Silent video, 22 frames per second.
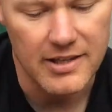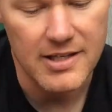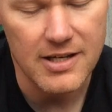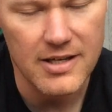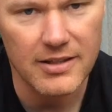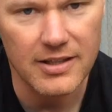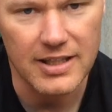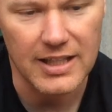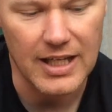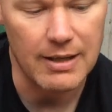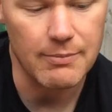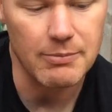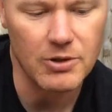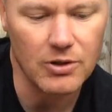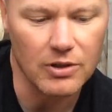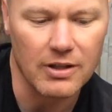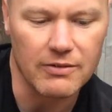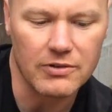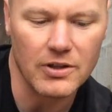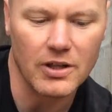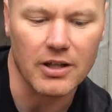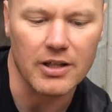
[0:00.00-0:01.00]
The other chemical
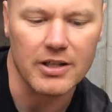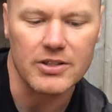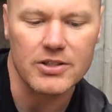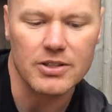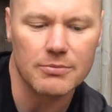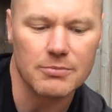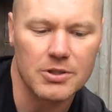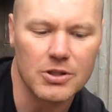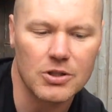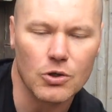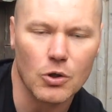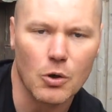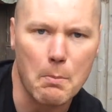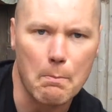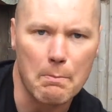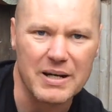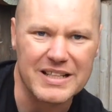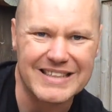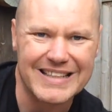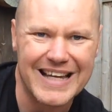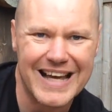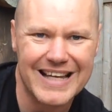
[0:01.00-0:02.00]
I've got is something called
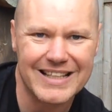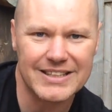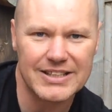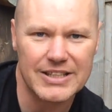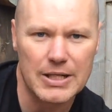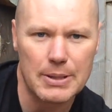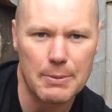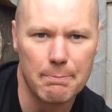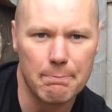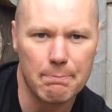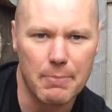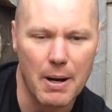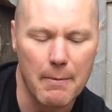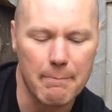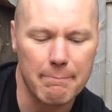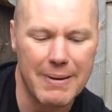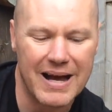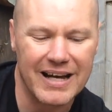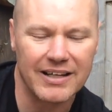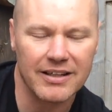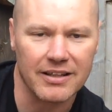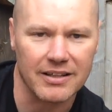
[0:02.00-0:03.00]
potassium
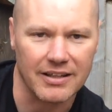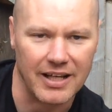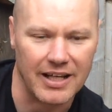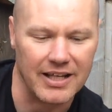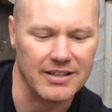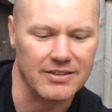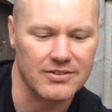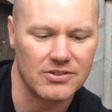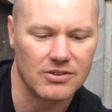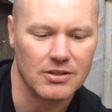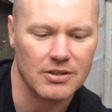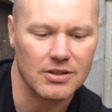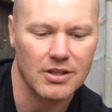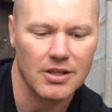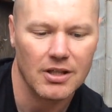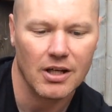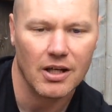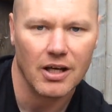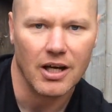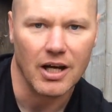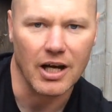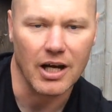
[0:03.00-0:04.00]
permanganate,
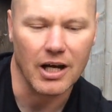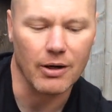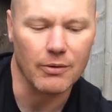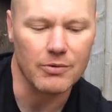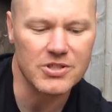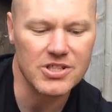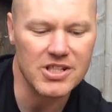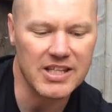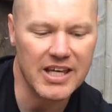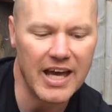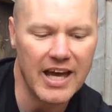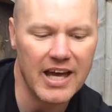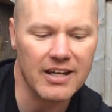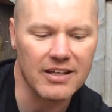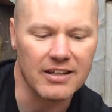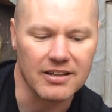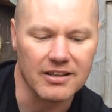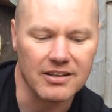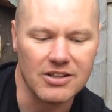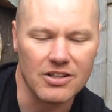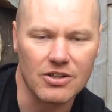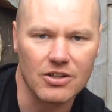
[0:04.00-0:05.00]
which again
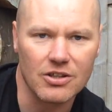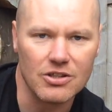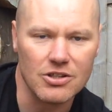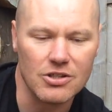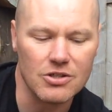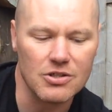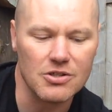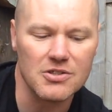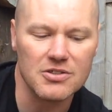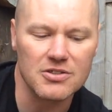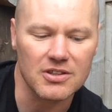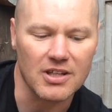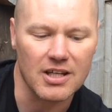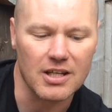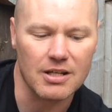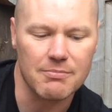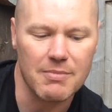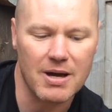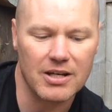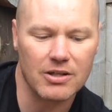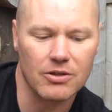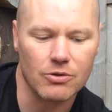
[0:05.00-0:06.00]
you can use in a
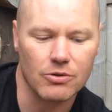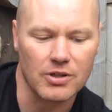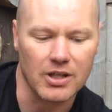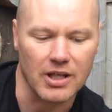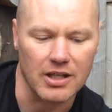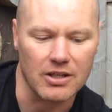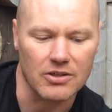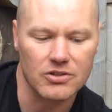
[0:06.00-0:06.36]
medical kit.